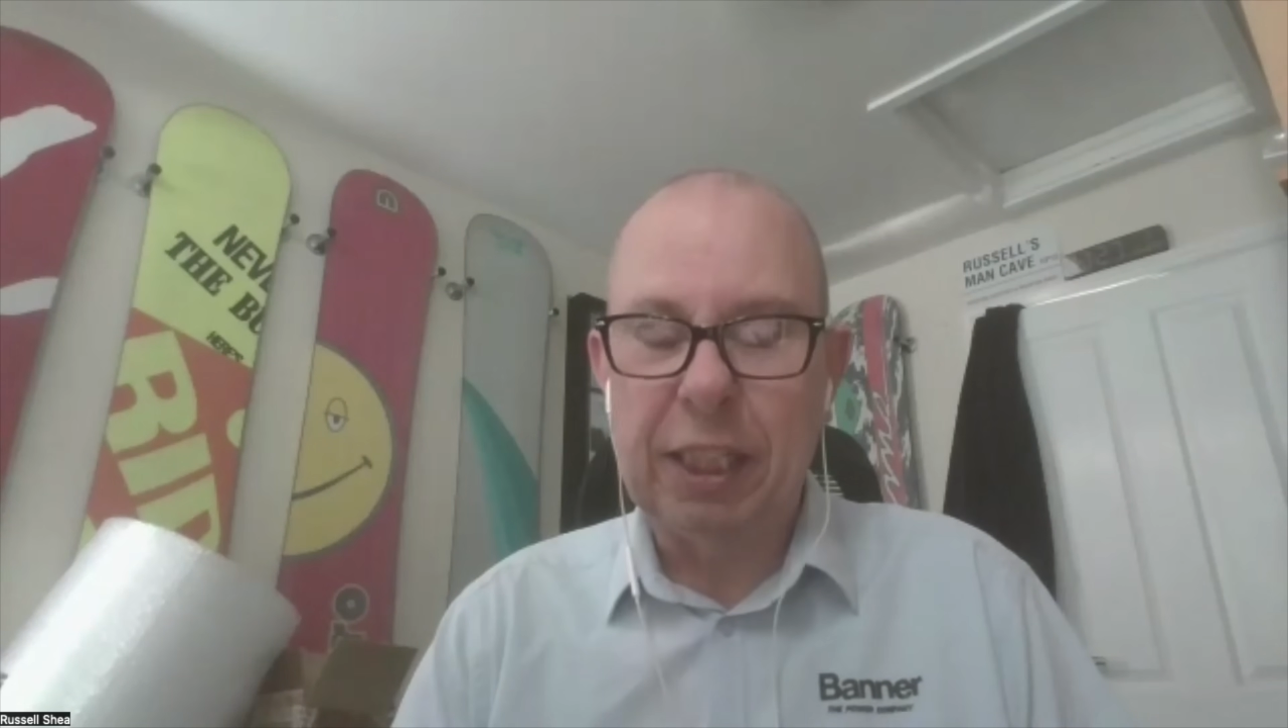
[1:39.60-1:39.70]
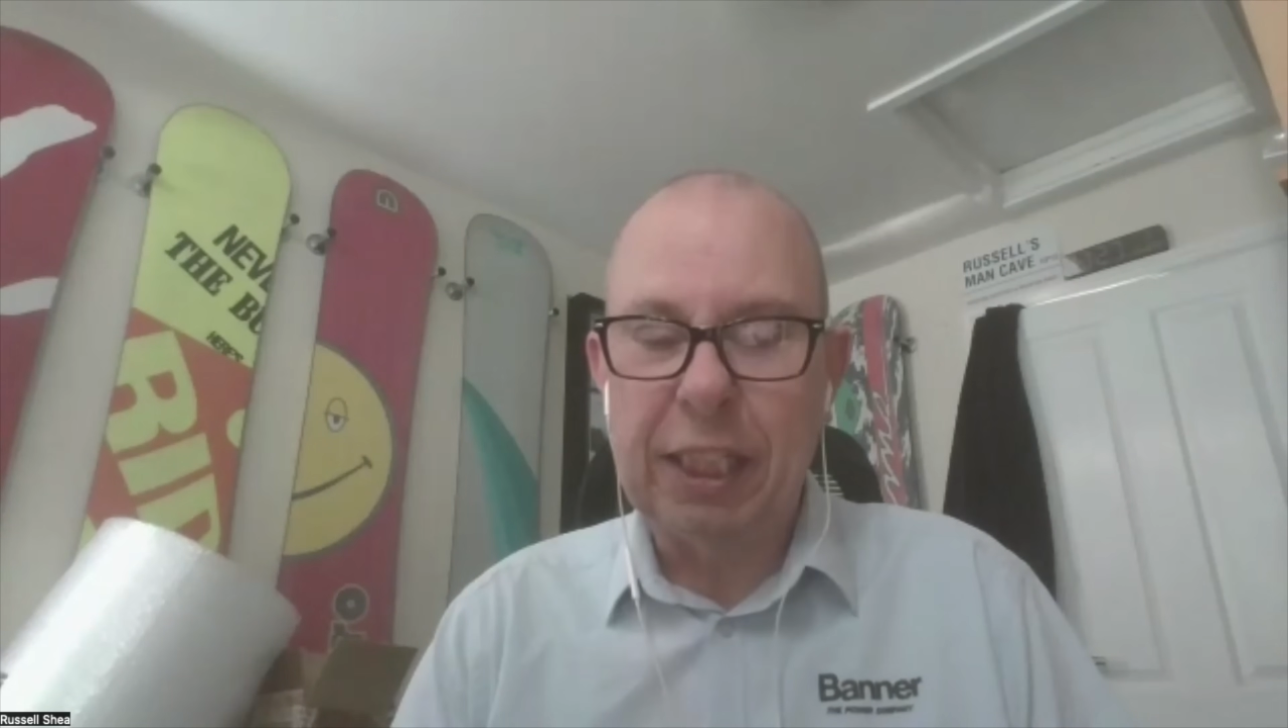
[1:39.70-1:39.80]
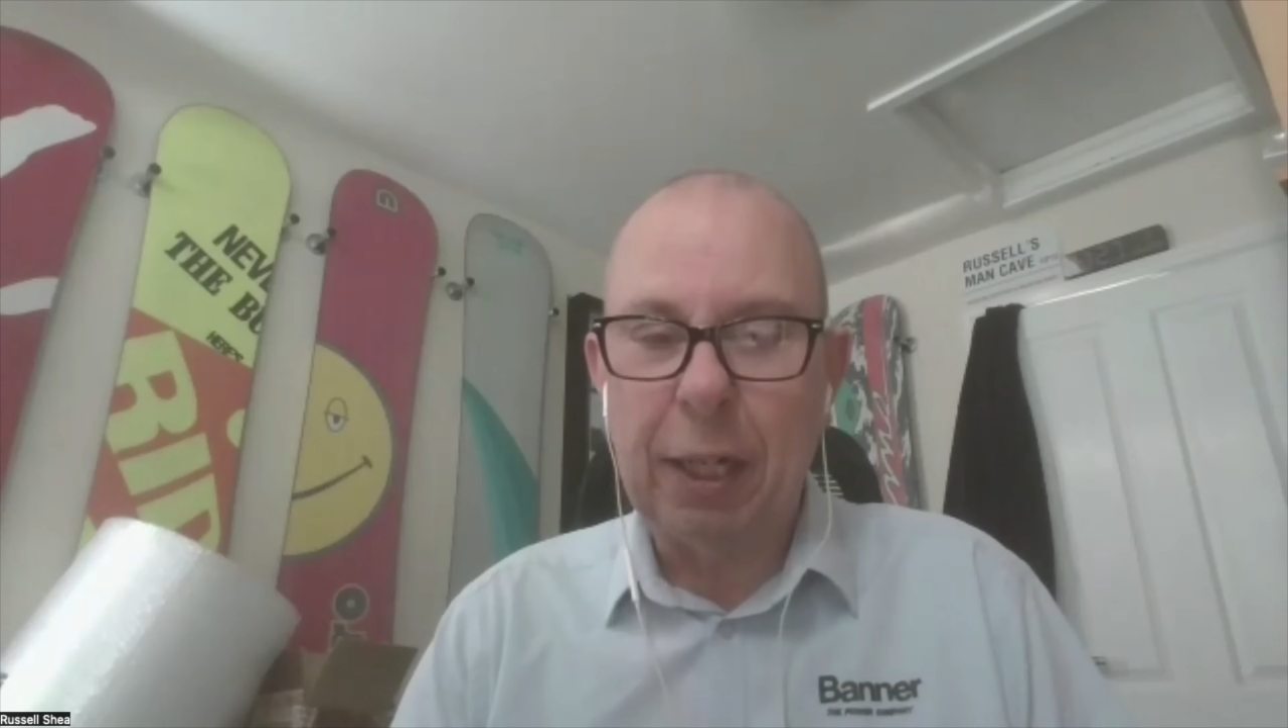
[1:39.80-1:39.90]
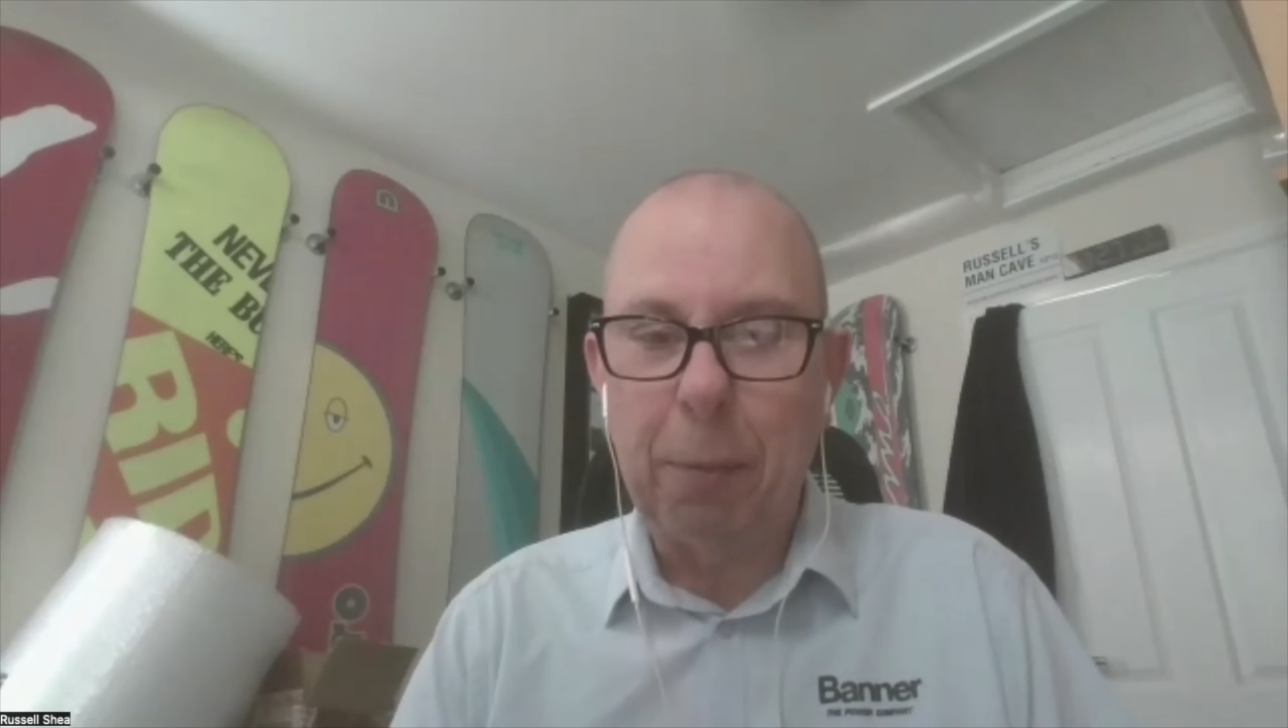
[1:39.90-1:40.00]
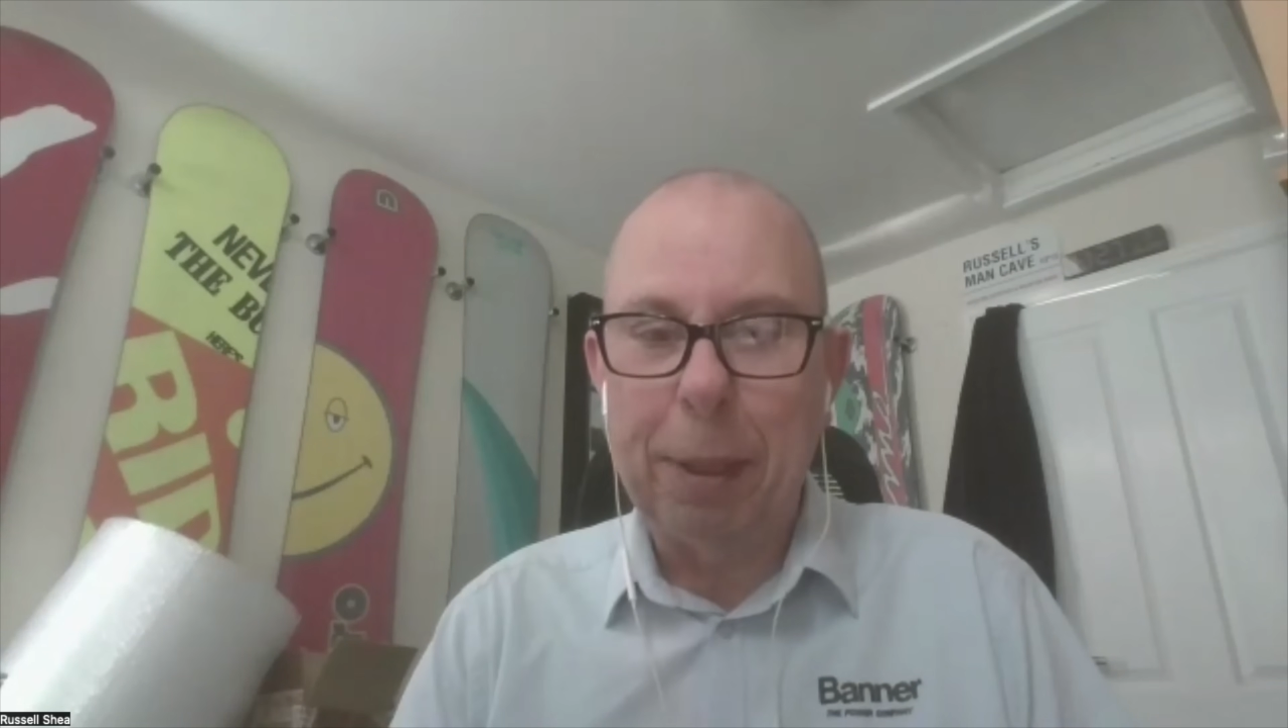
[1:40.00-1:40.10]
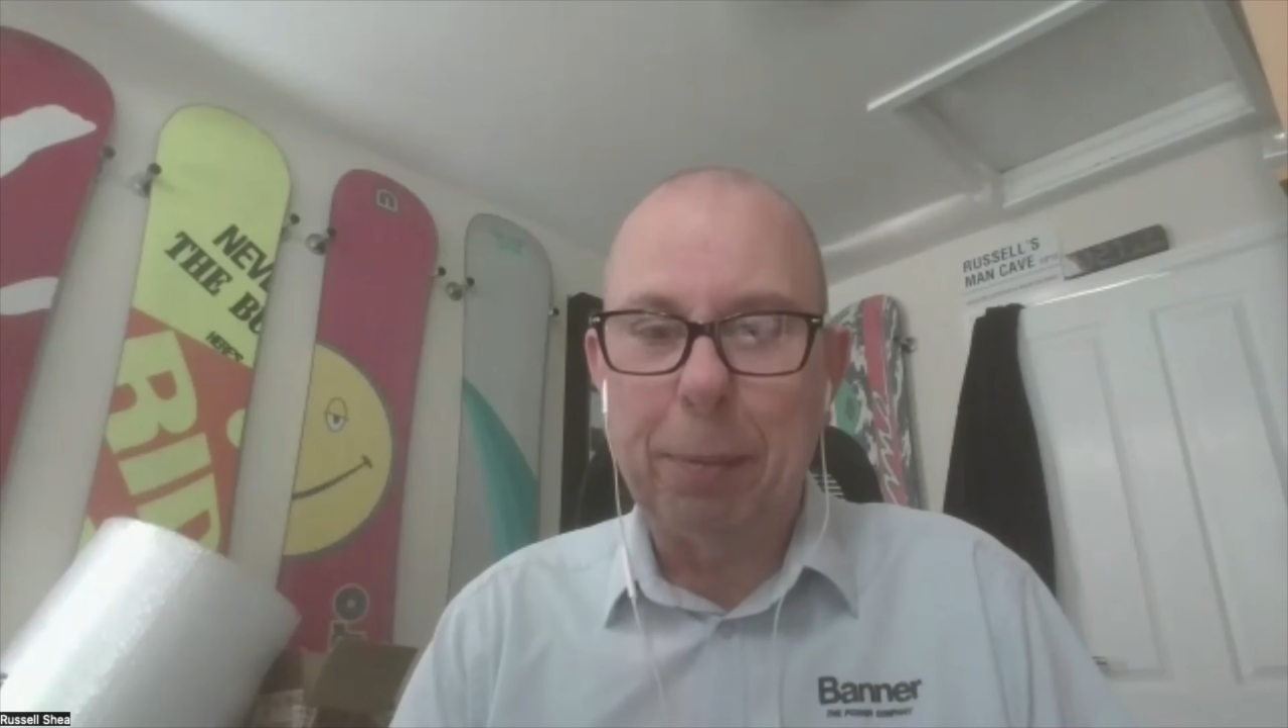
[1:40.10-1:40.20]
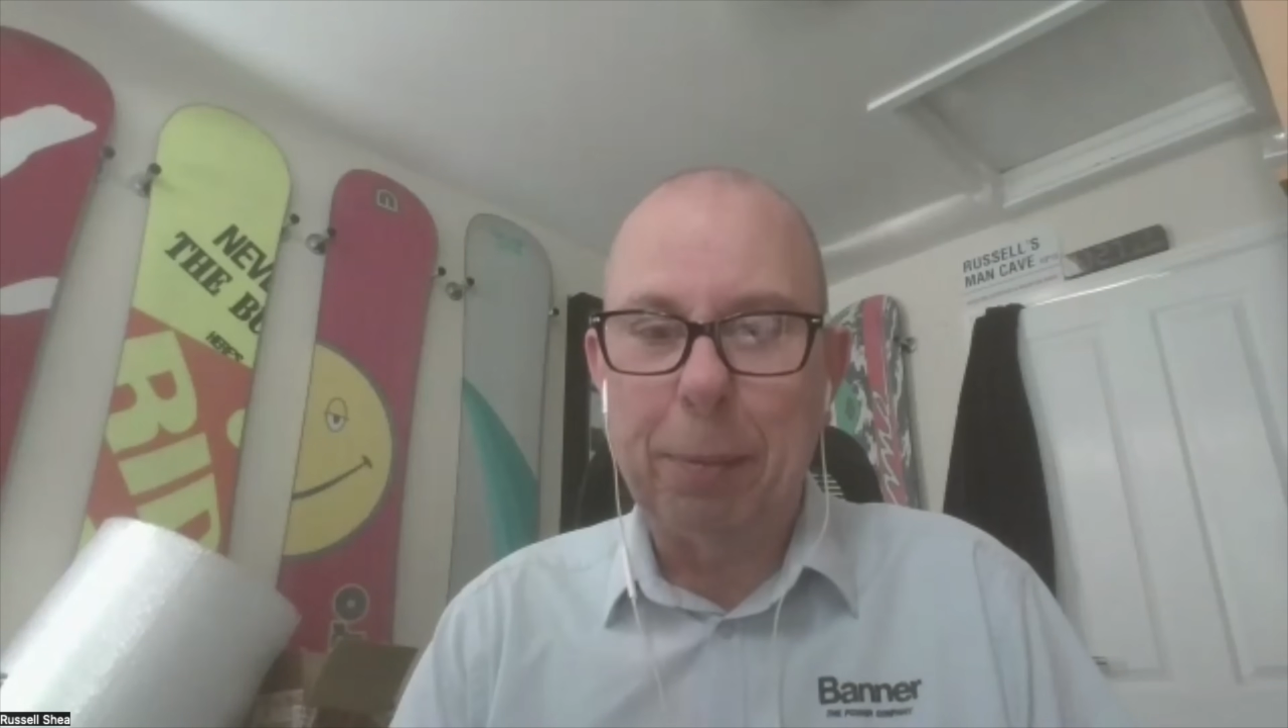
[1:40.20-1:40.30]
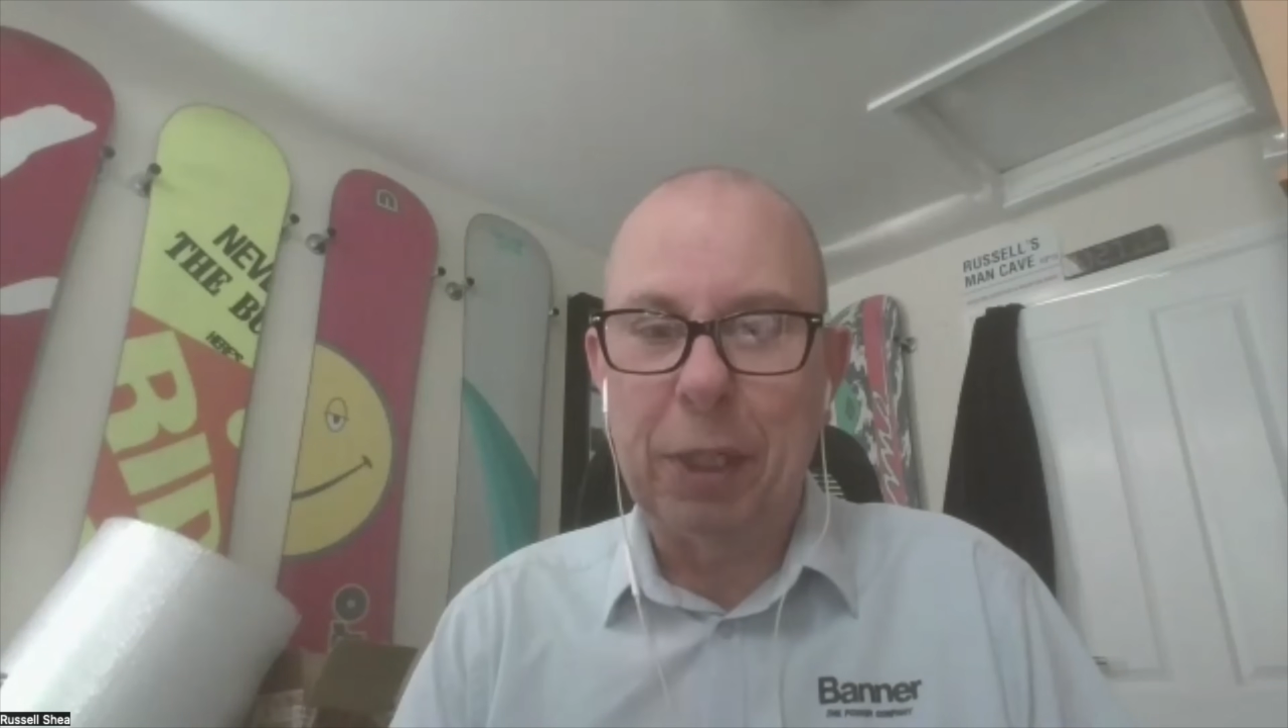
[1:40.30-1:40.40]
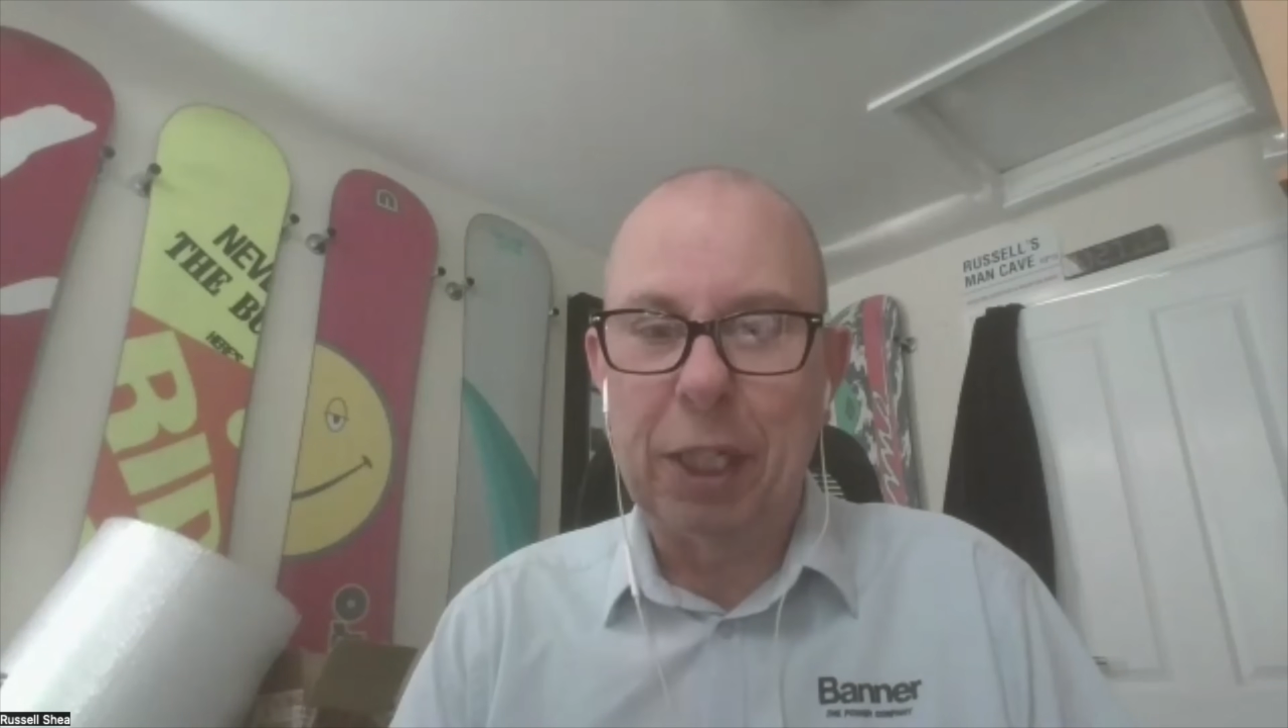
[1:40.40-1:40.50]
tell people